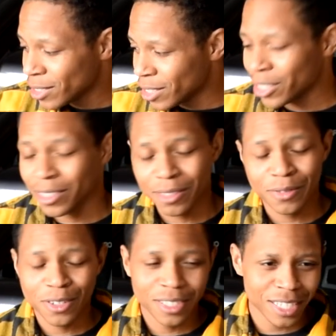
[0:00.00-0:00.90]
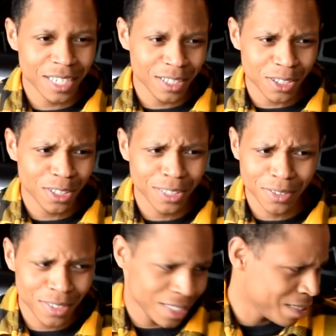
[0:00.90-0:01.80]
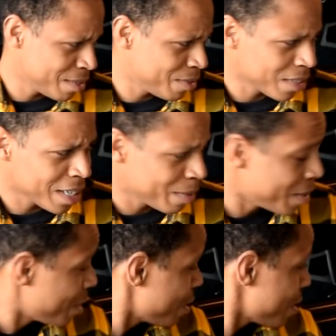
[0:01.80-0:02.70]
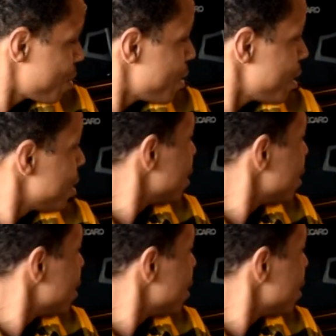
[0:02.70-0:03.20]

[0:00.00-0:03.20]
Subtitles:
Oh, and the Fortune Echo coilovers. I forgot about those as well.